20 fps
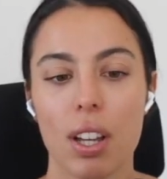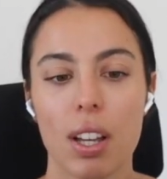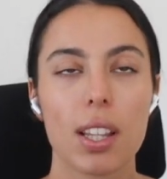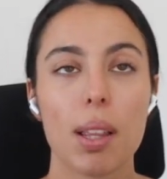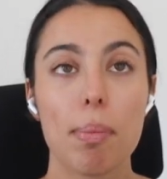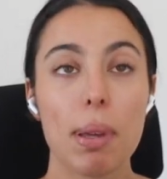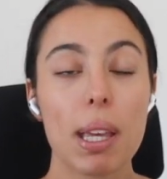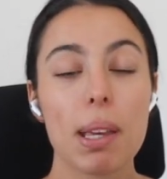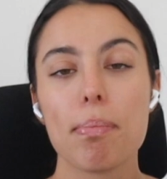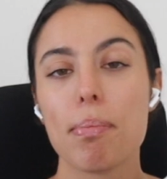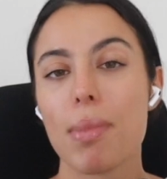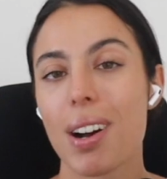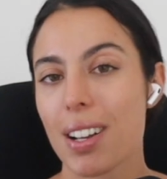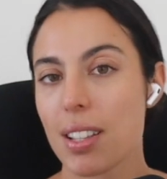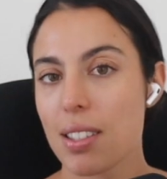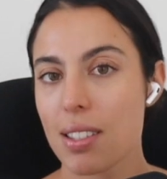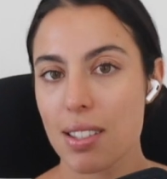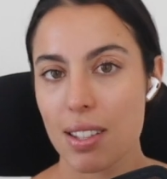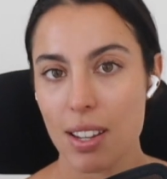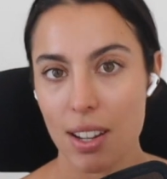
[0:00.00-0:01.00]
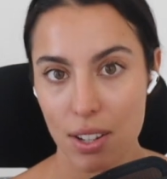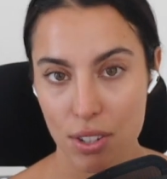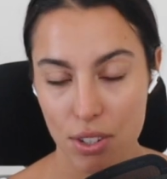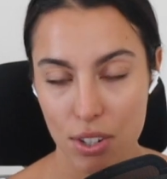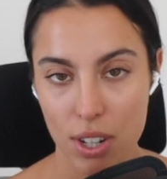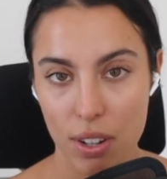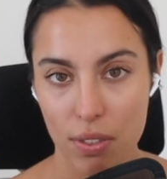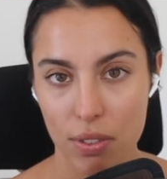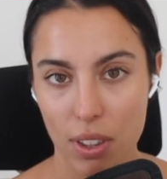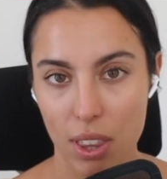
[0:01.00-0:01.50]
The big mindset
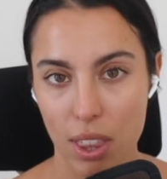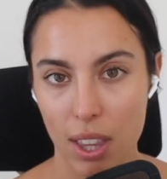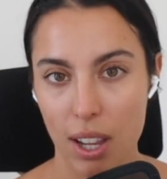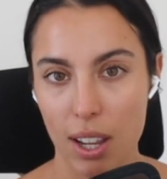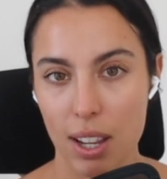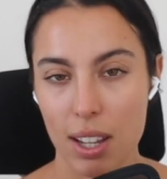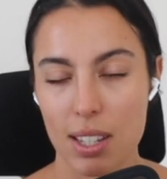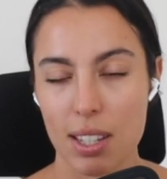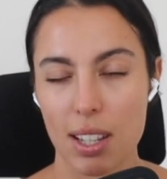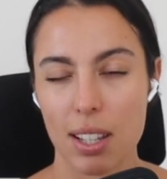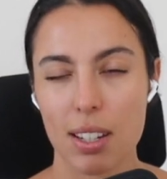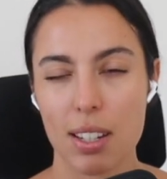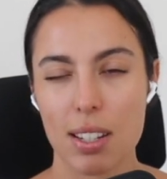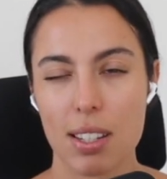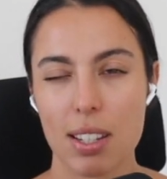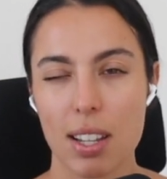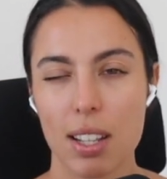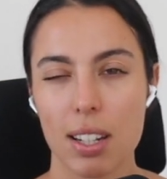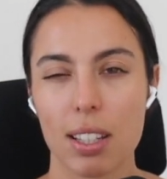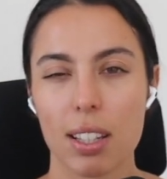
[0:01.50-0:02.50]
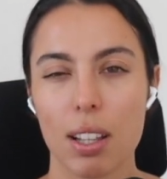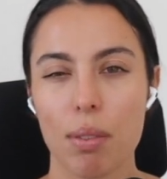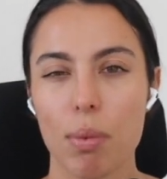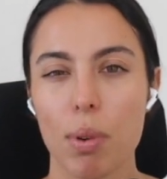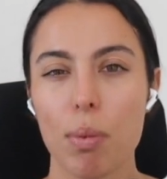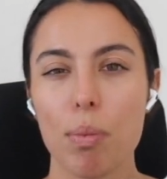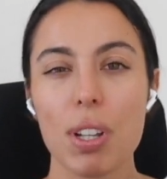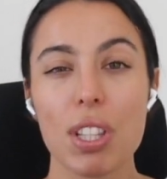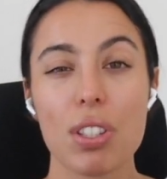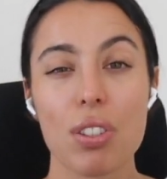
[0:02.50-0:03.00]
shift there is understanding that
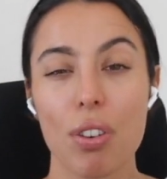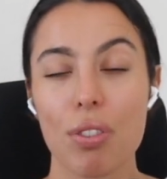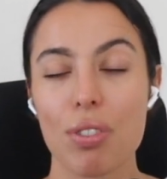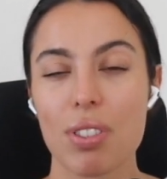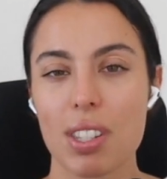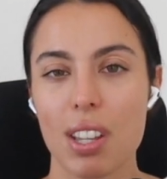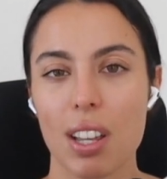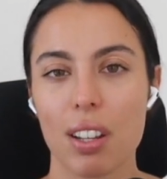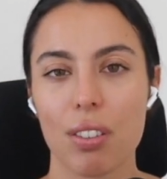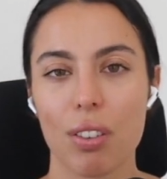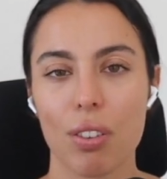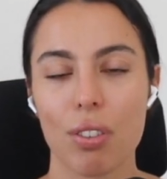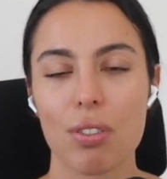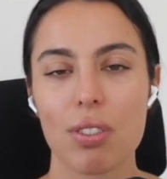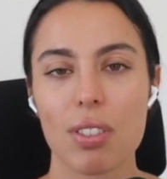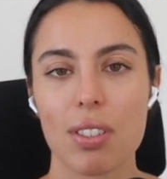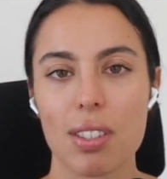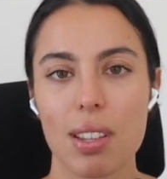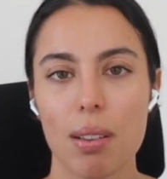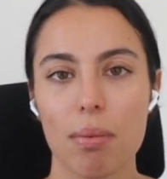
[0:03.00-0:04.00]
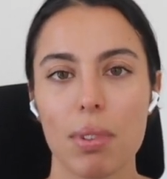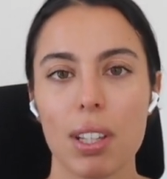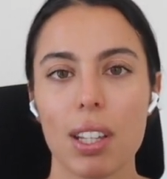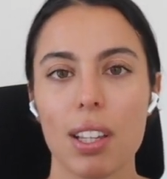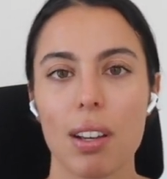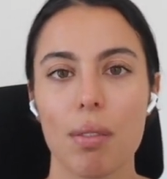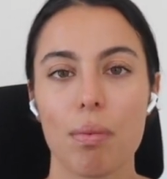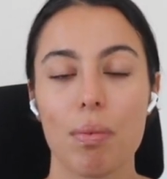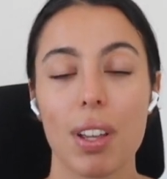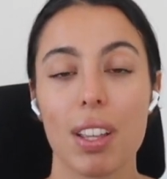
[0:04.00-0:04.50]
when we don't say no to
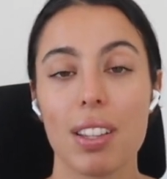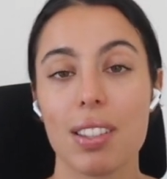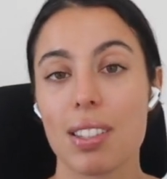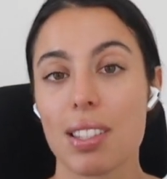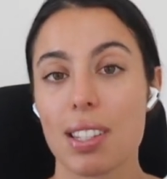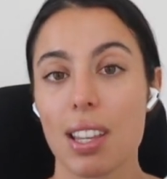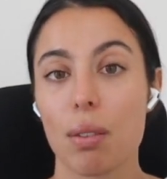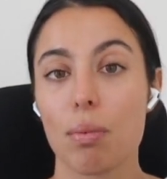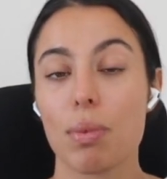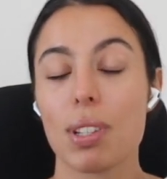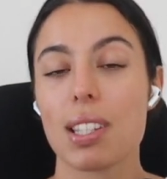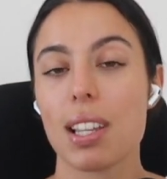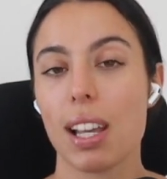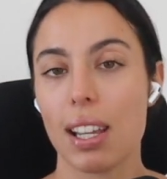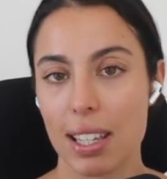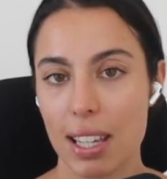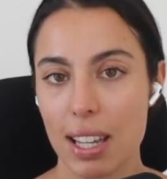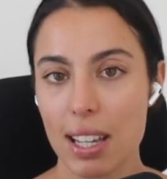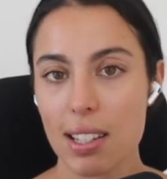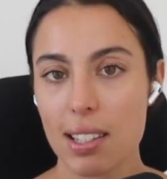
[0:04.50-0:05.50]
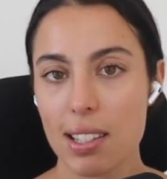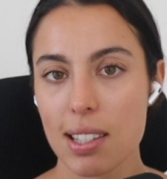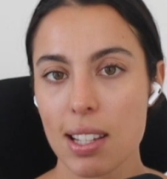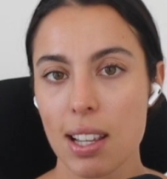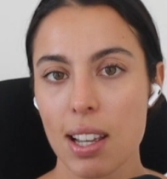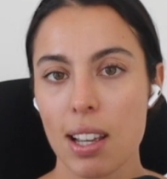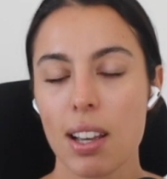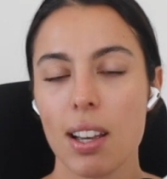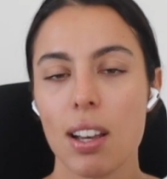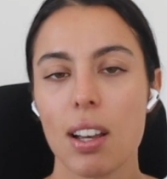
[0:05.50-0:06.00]
something and instead we say yes,